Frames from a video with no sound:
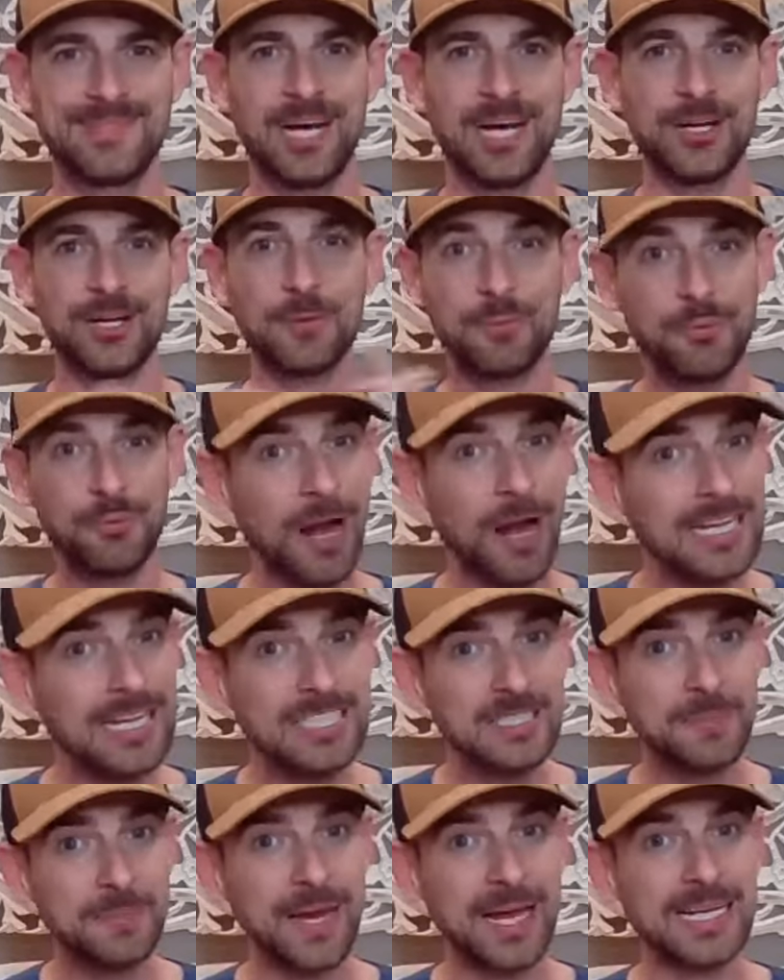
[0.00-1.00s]
how your
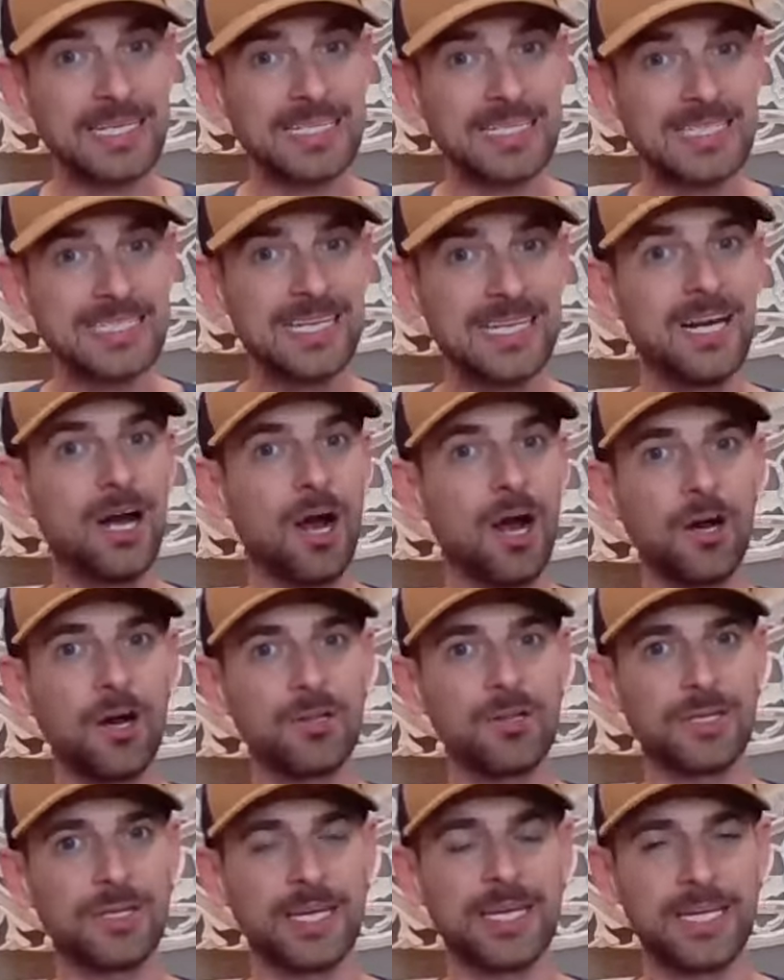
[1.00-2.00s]
prospects are
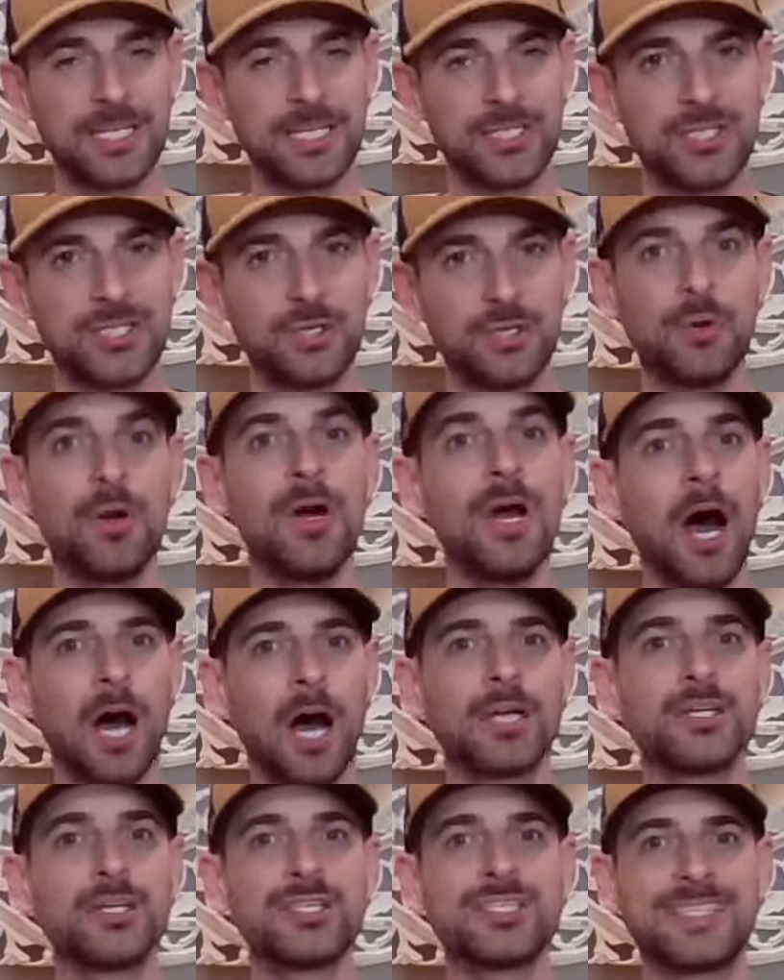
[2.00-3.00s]
looking at you.
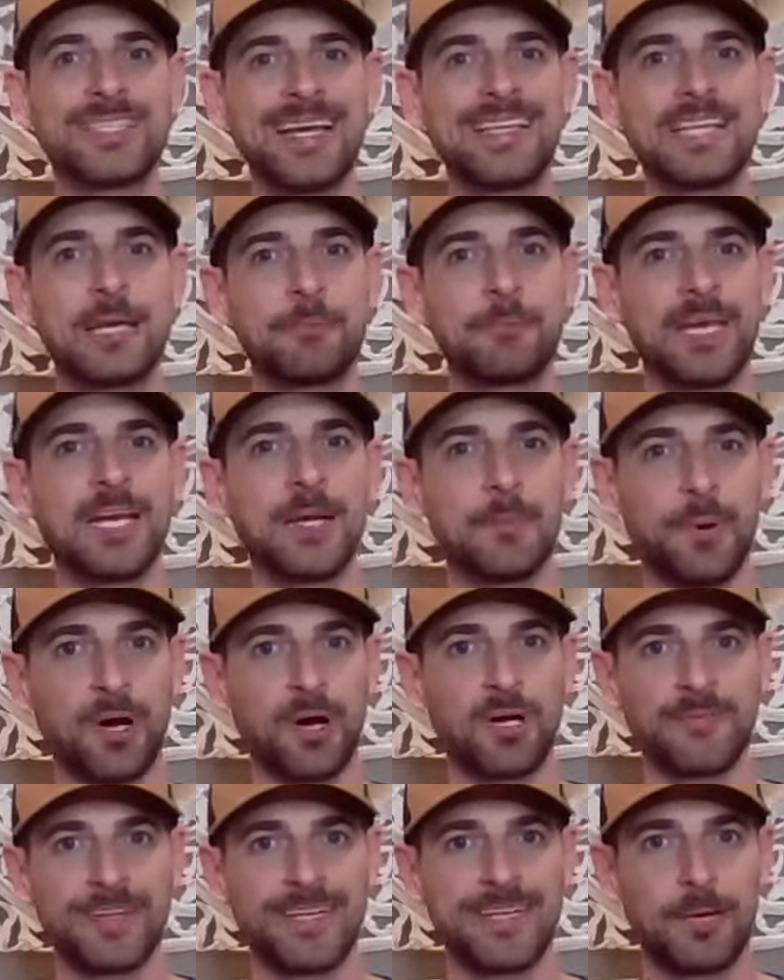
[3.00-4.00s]
Understand that being a
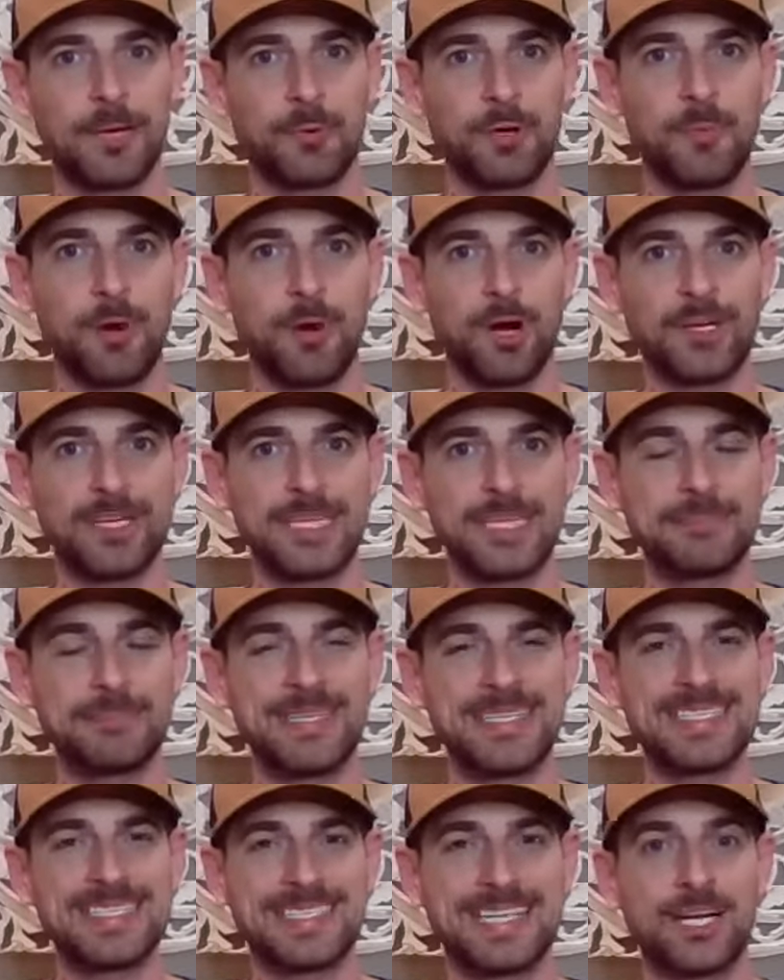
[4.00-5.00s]
part of a network marketing
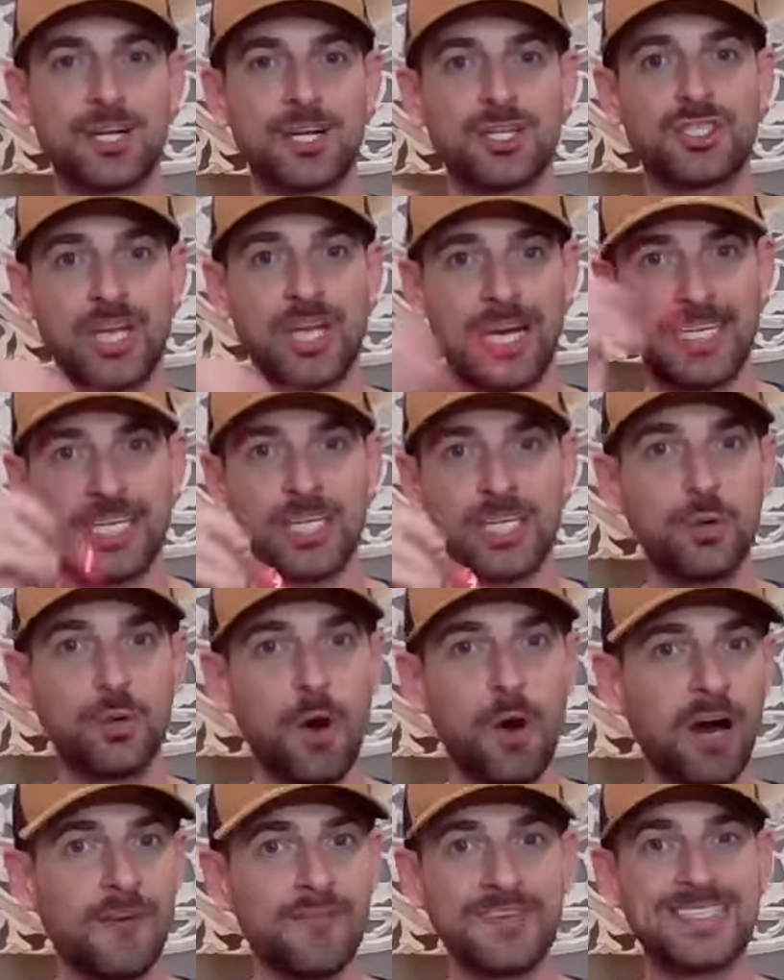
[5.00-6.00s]
business, they are checking
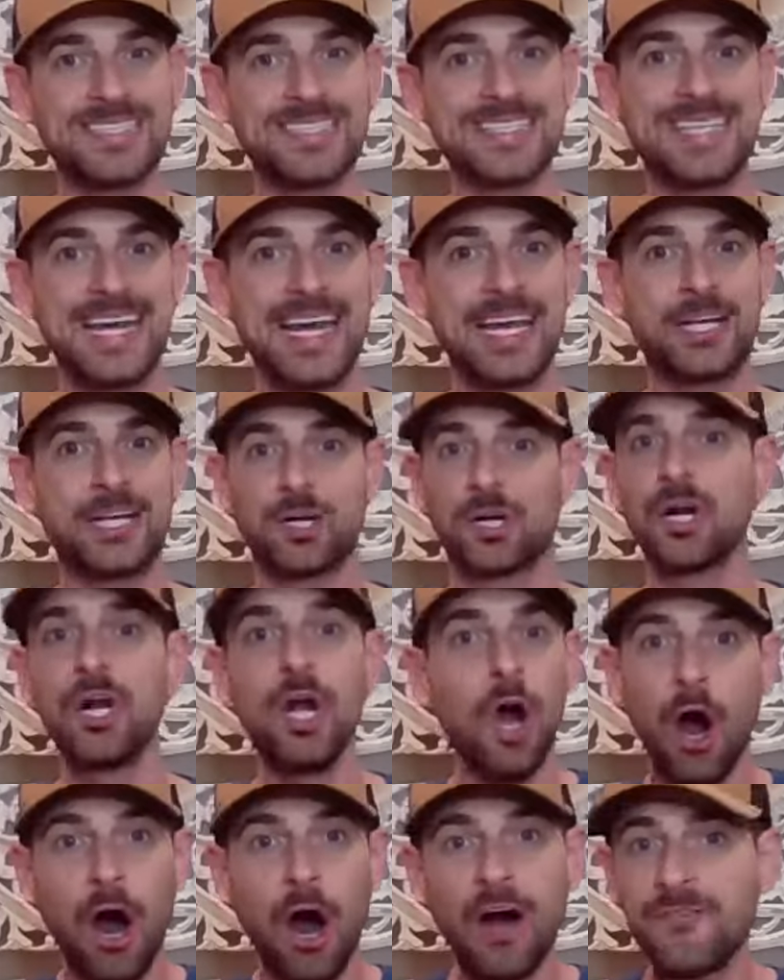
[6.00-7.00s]
you off as a
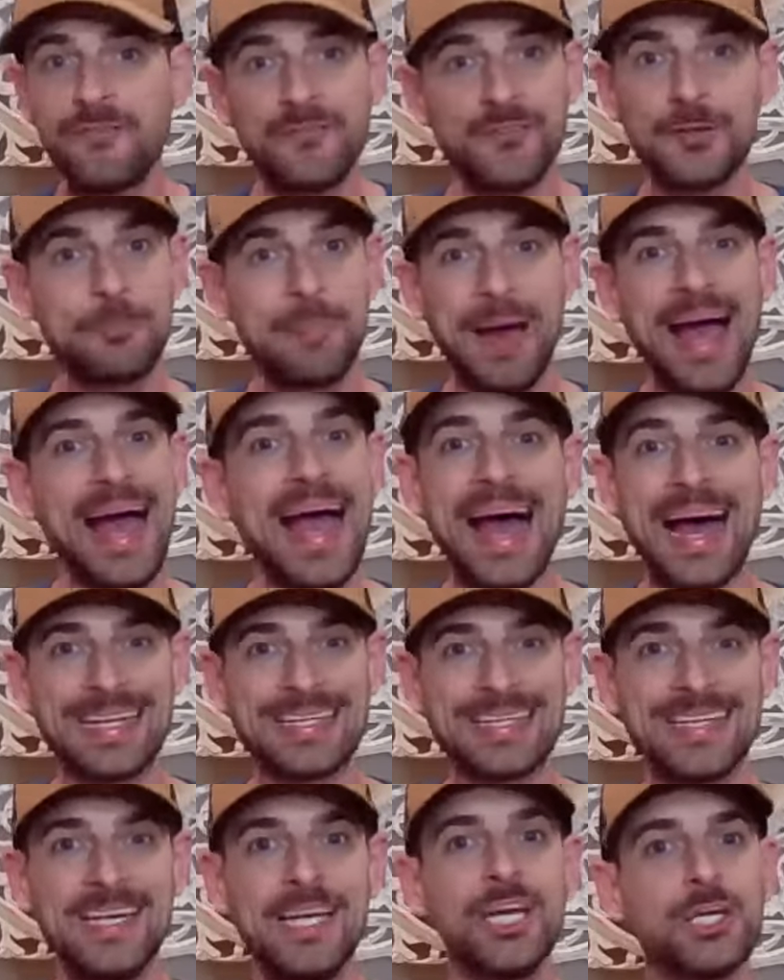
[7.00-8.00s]
taker off the bat.
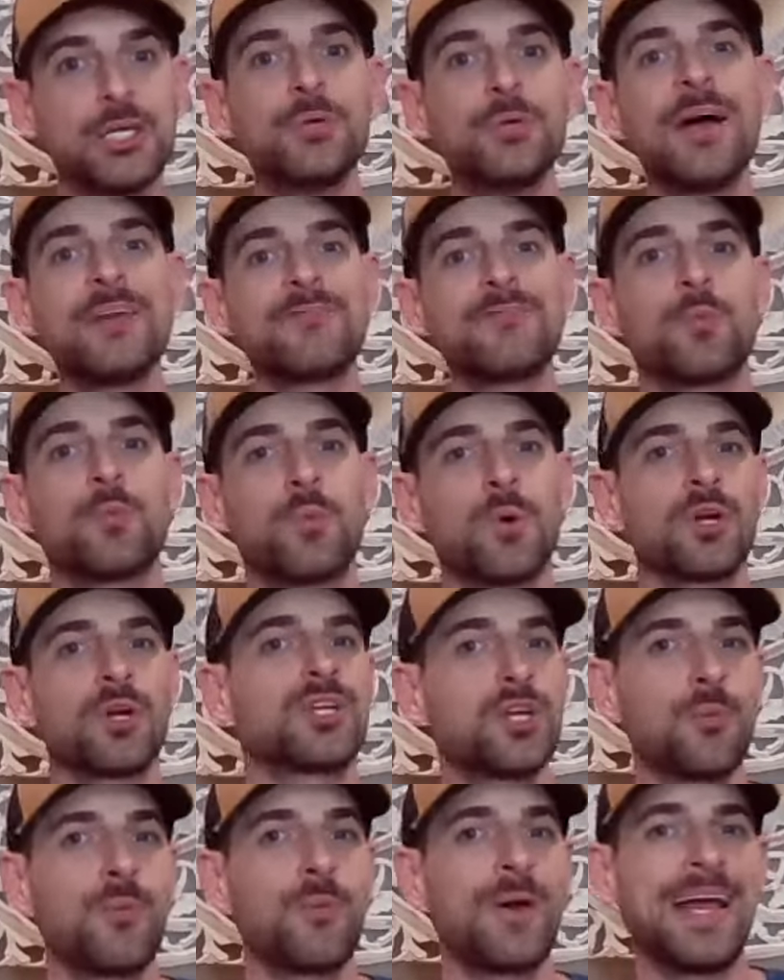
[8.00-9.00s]
You have to
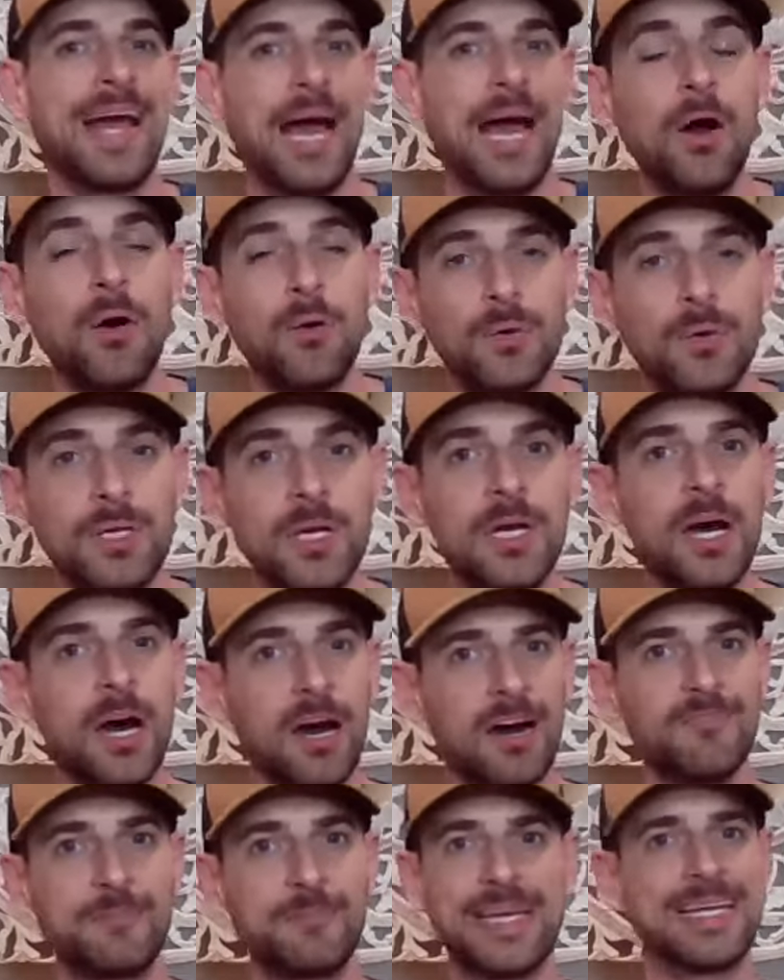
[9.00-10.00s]
work your way out
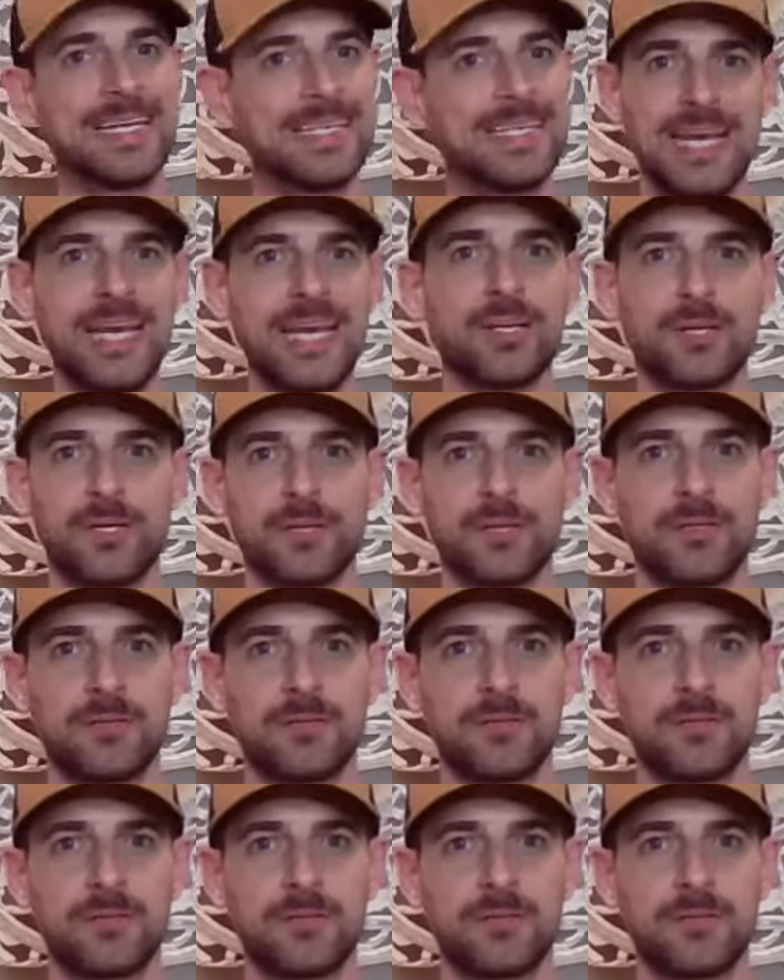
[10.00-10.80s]
of being a taker.